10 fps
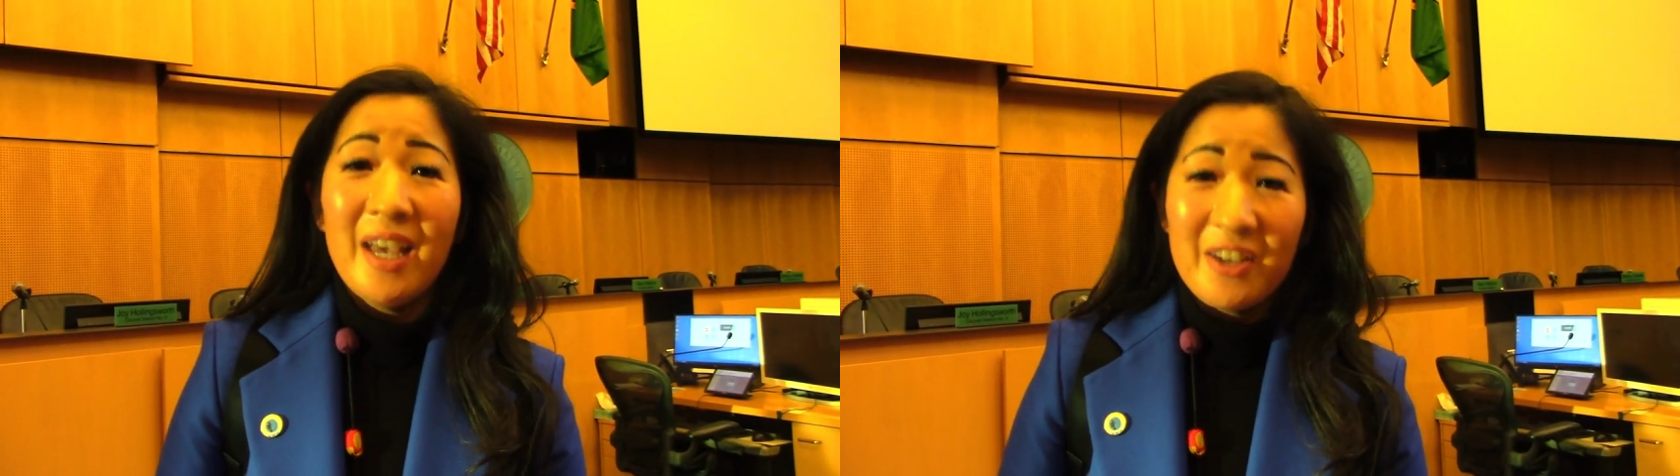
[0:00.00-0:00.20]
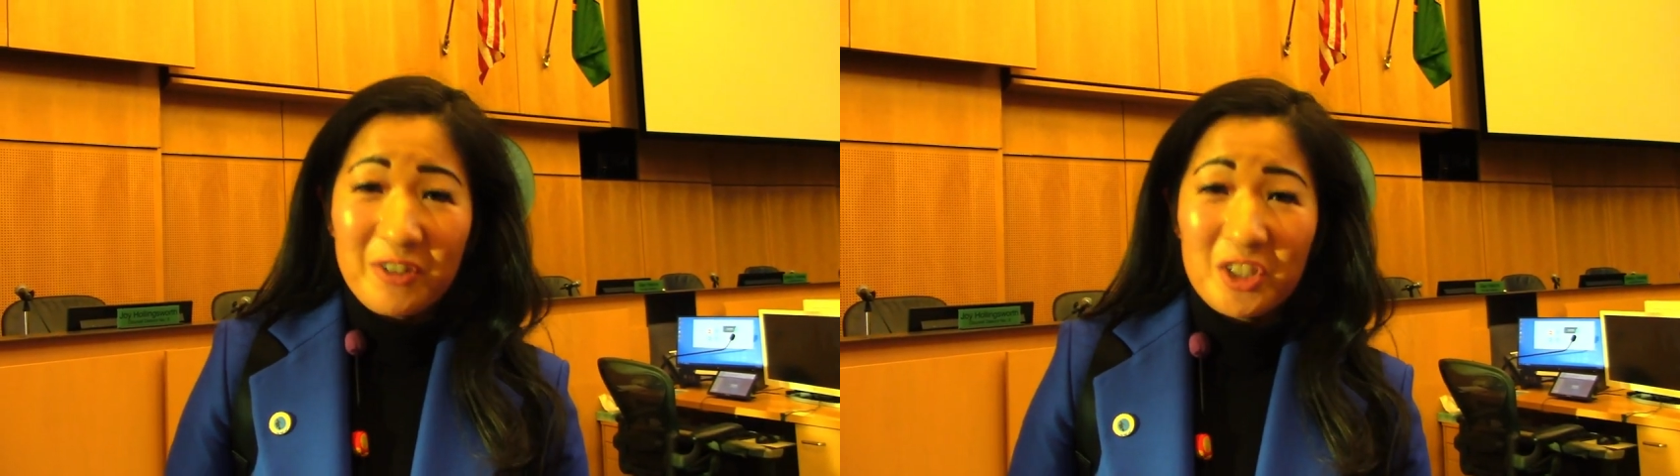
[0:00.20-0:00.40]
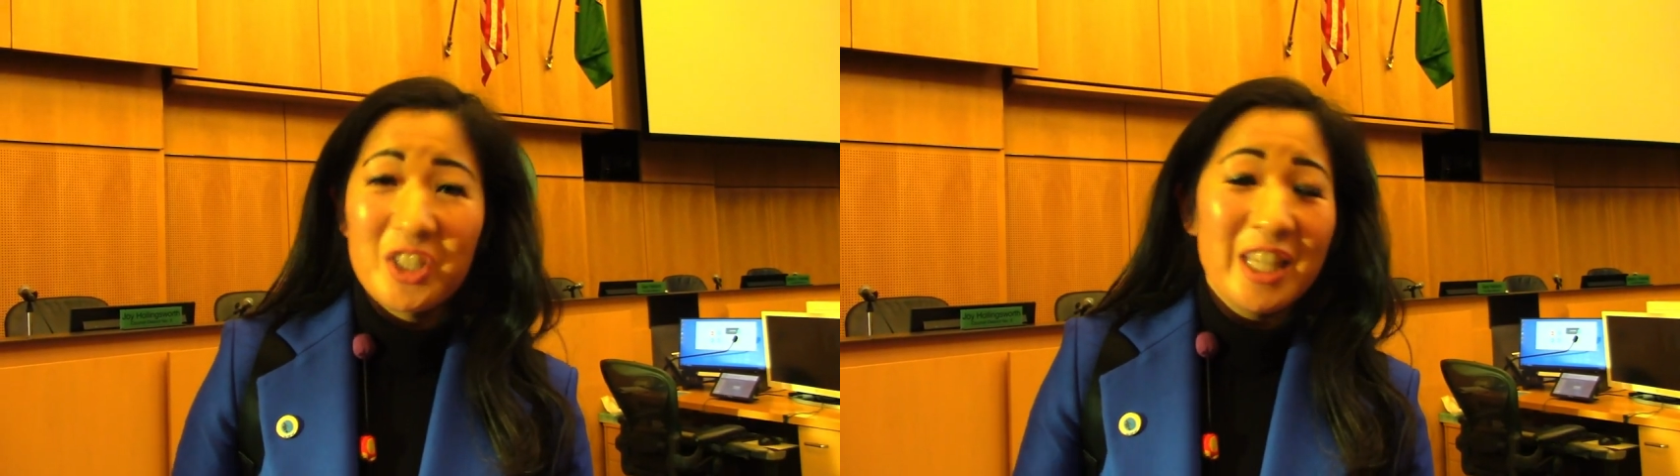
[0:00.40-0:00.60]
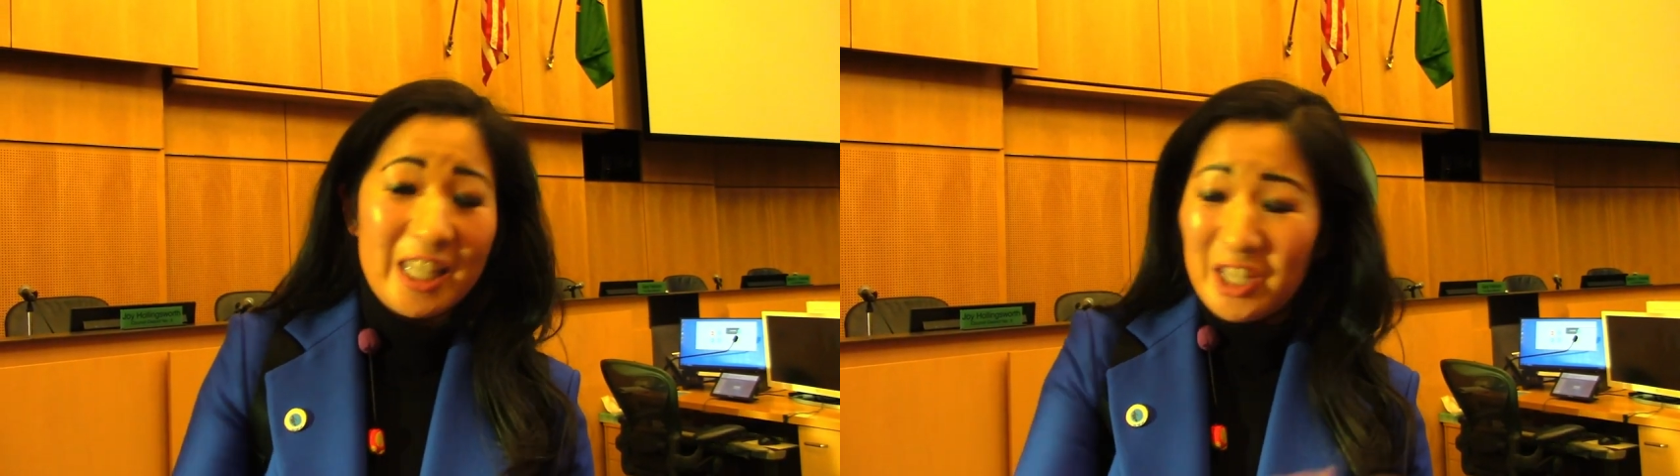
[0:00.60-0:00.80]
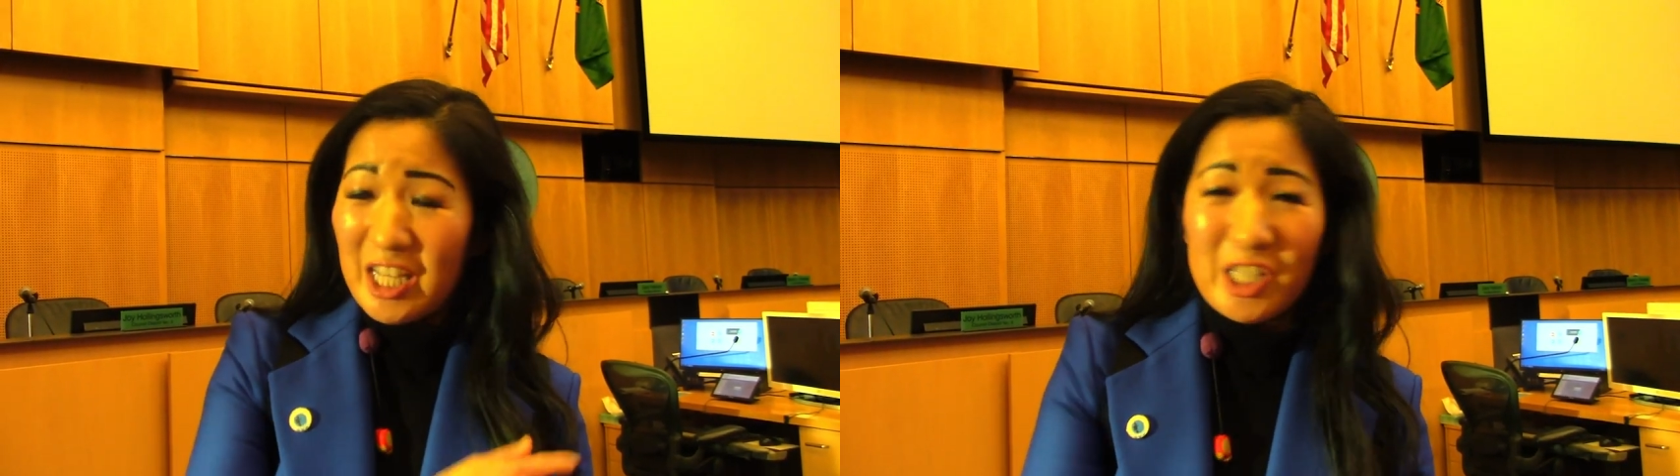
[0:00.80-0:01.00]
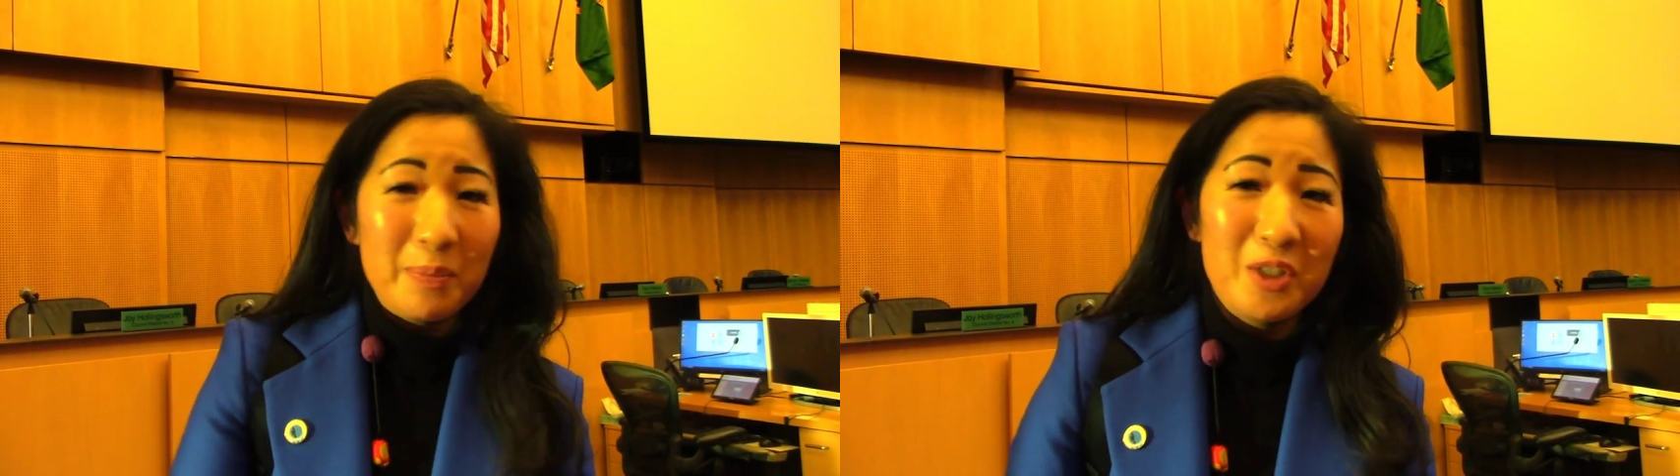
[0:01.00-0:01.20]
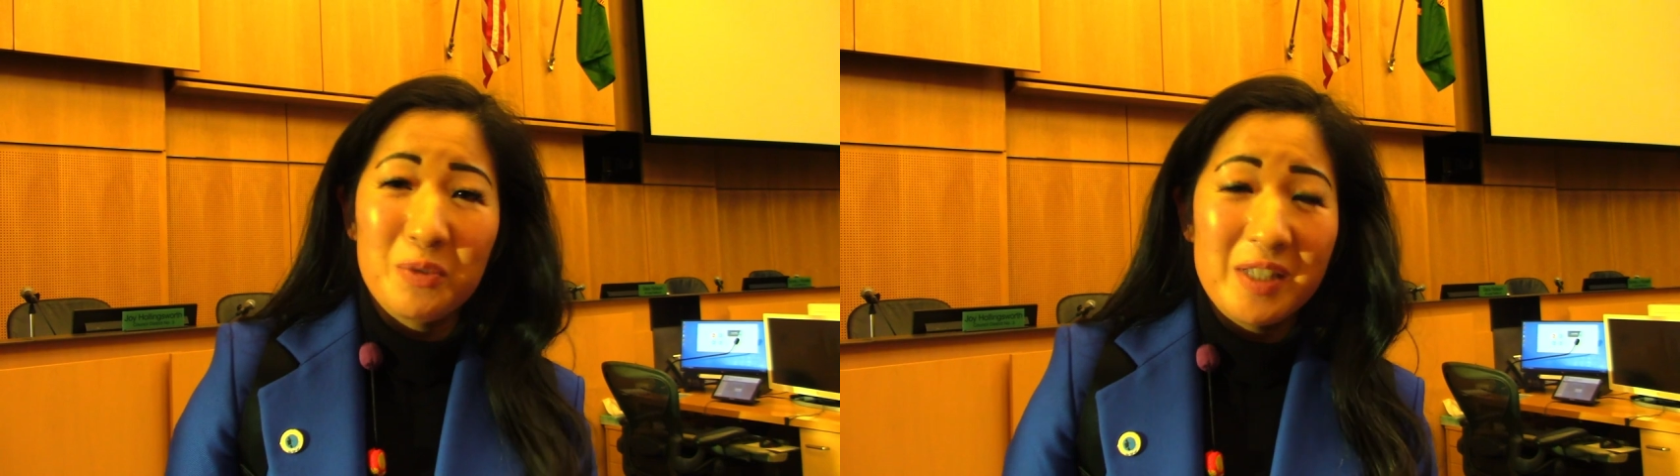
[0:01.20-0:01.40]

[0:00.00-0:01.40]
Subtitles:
unfortunately, like the last couple of years,